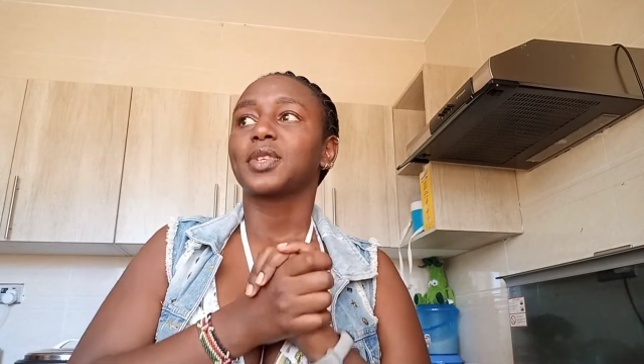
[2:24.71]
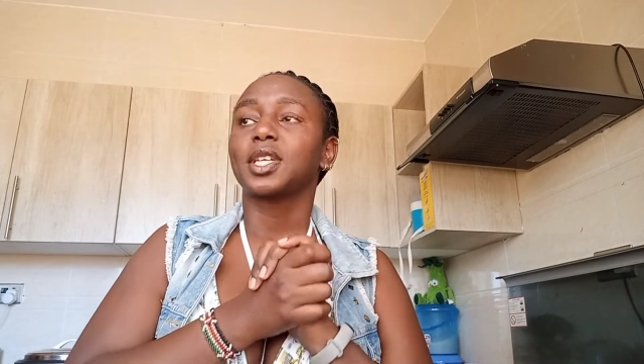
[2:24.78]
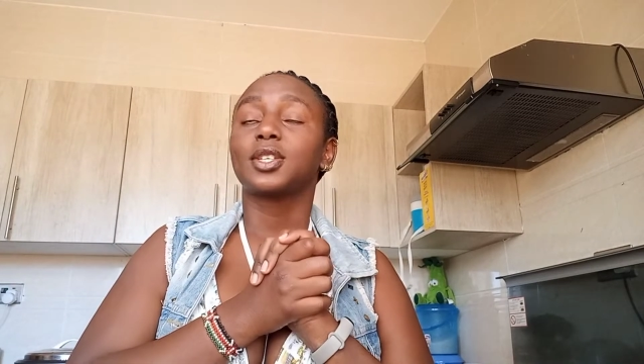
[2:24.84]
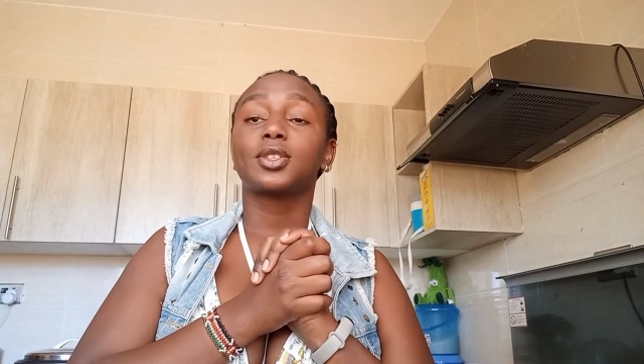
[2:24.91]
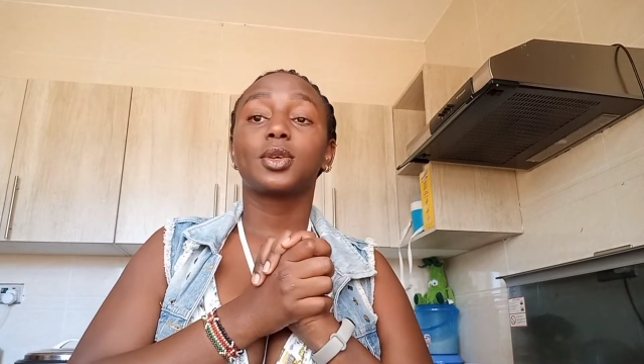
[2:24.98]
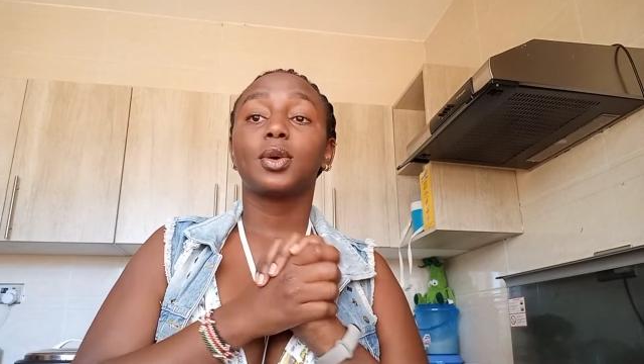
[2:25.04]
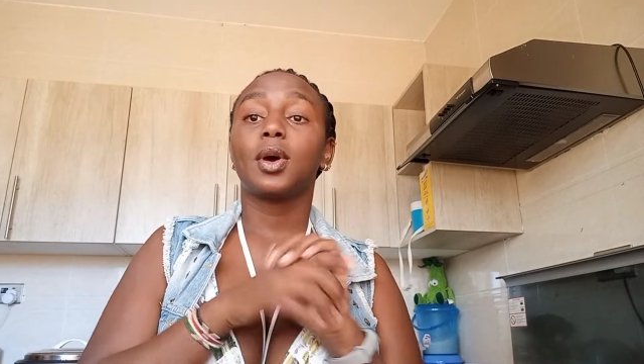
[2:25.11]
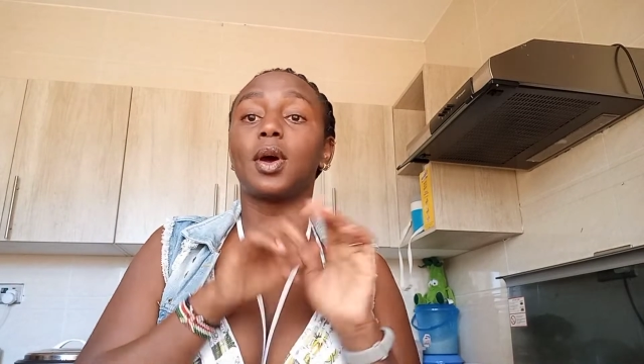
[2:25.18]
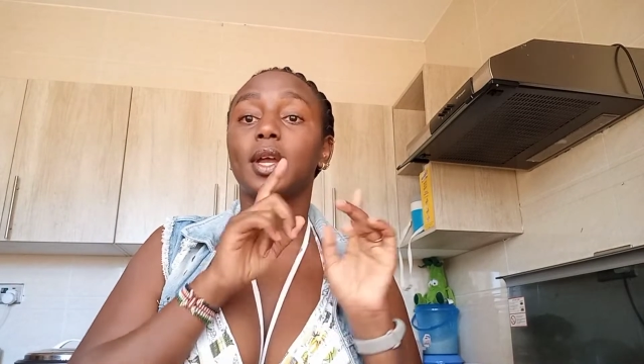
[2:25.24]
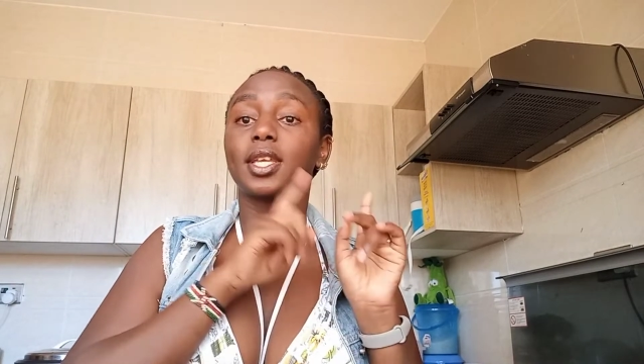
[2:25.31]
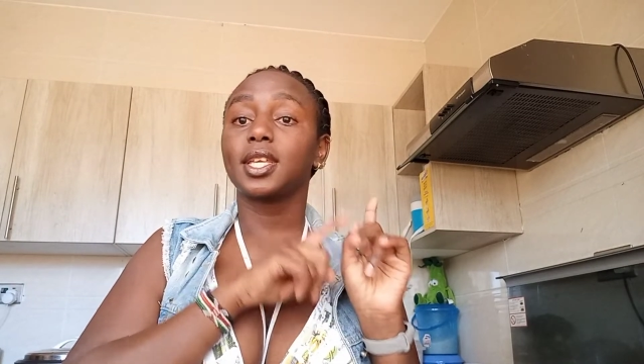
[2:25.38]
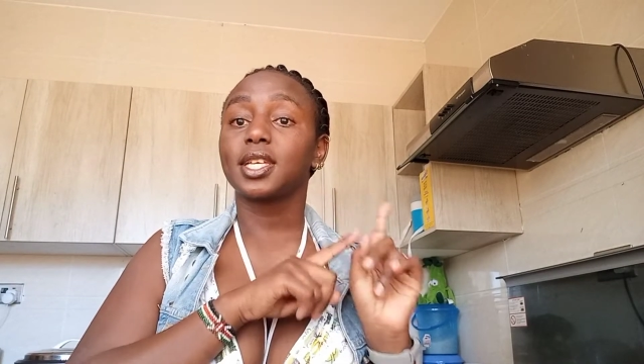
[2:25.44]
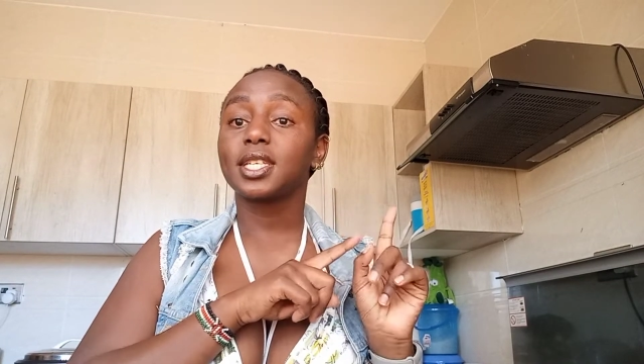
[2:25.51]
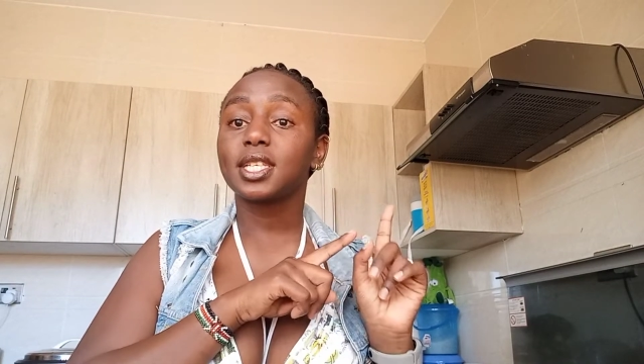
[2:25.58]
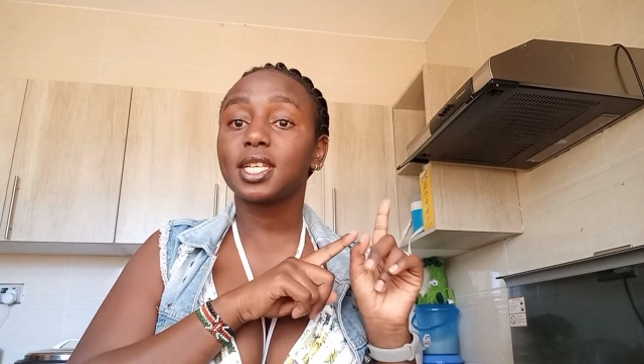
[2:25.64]
So
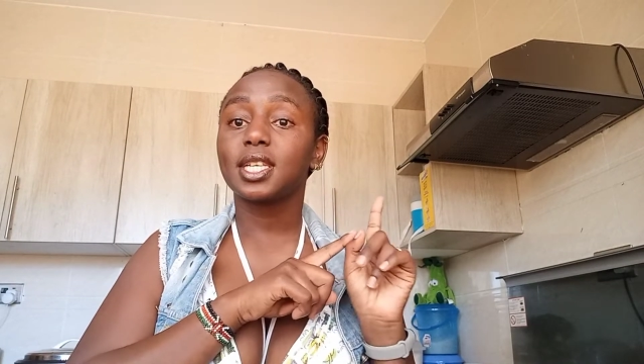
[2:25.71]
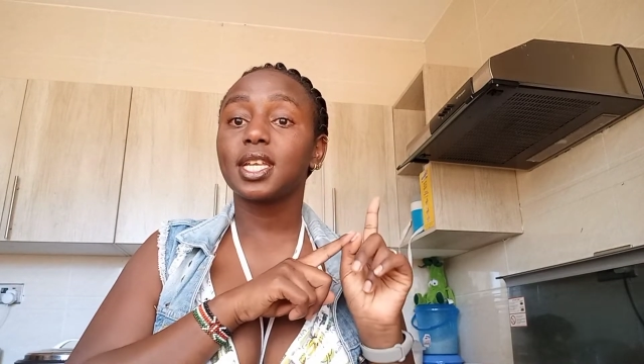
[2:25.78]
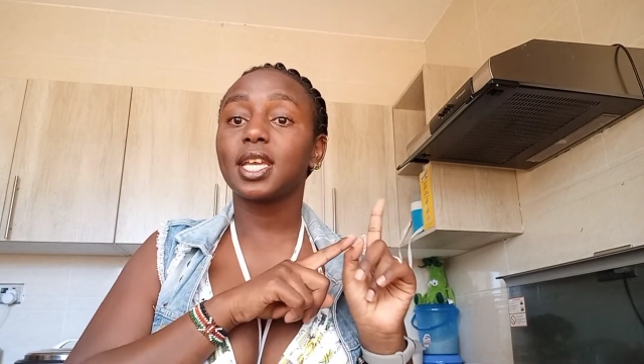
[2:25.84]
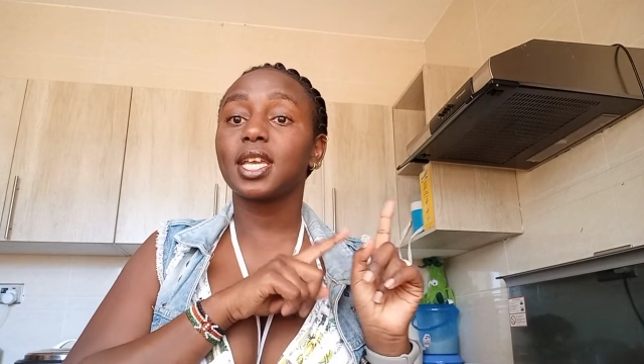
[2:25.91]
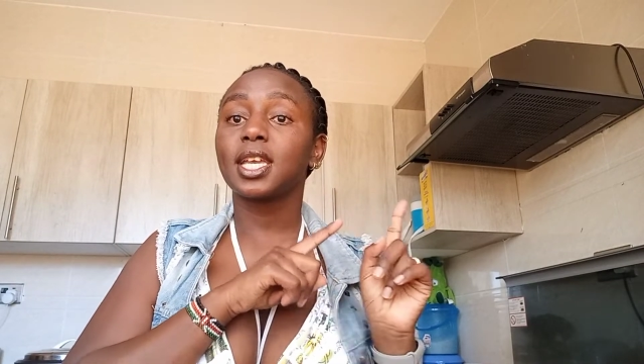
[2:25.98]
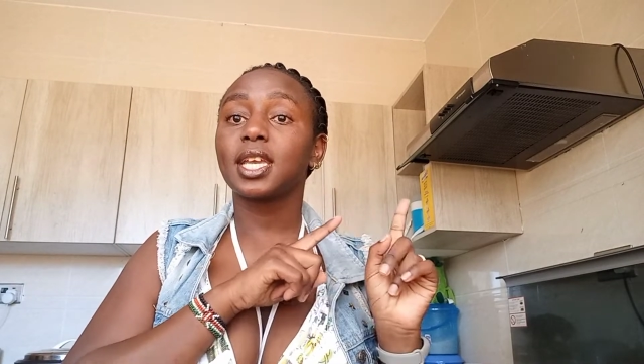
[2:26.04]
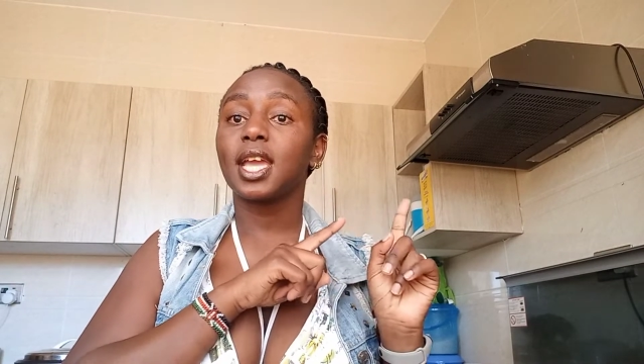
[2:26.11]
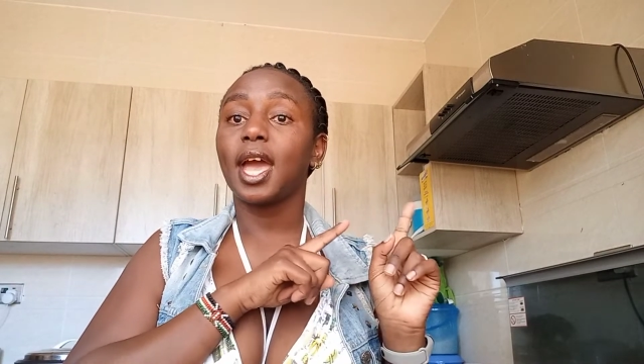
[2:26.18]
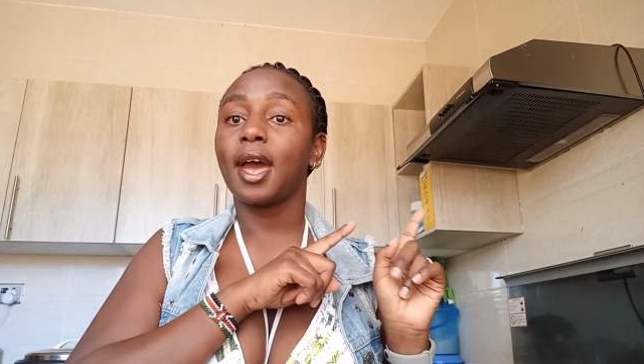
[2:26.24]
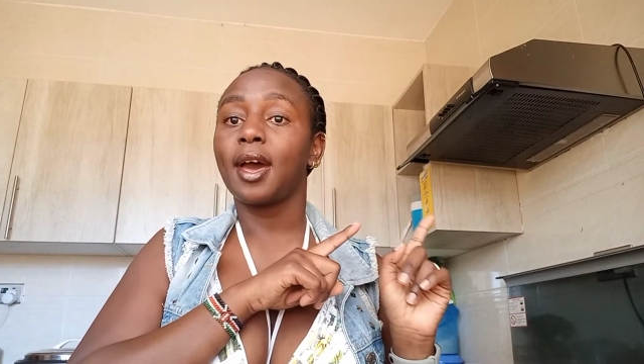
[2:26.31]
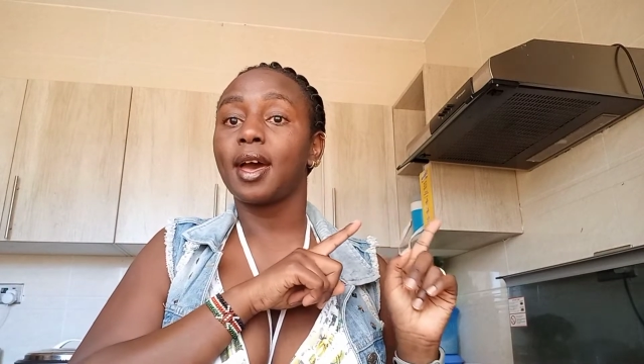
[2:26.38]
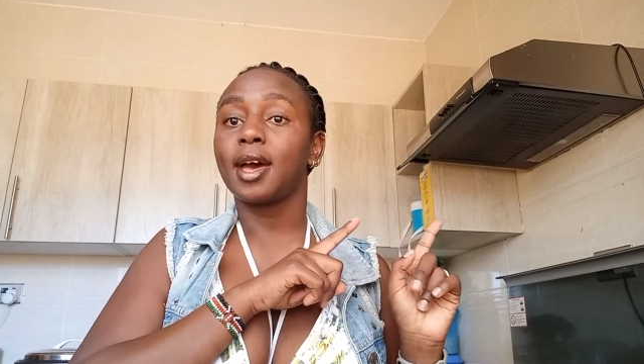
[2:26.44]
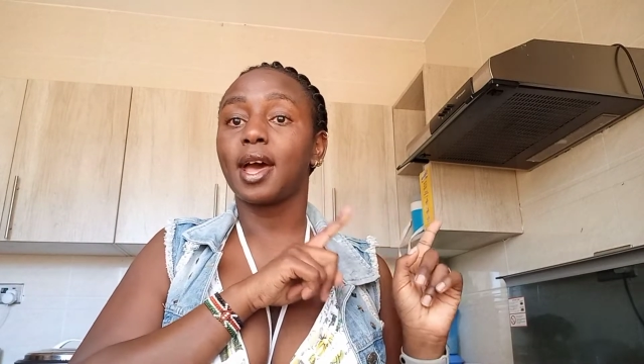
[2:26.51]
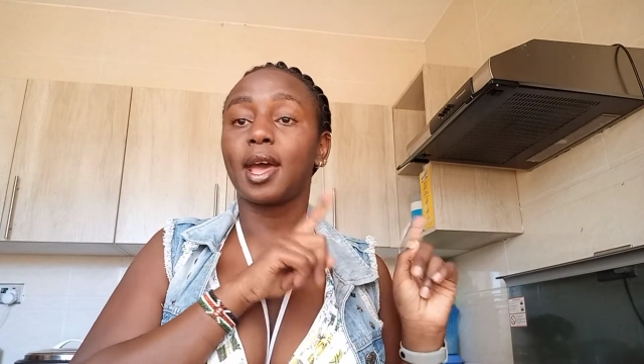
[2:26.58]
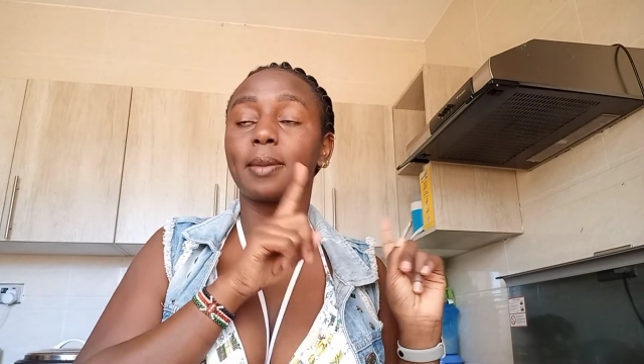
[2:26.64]
yesterday
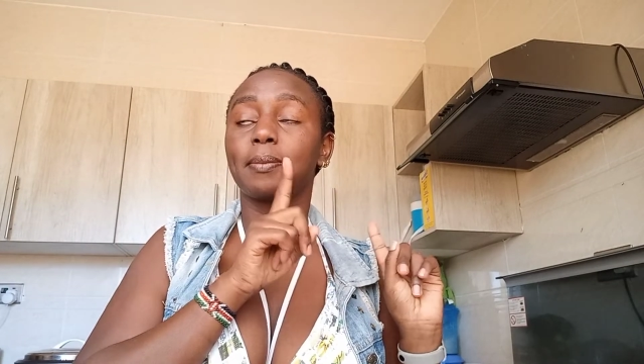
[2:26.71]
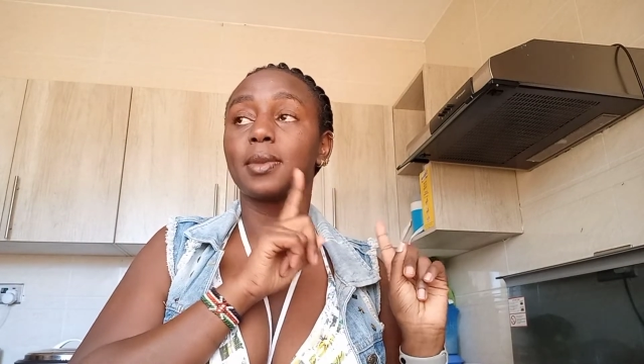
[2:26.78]
I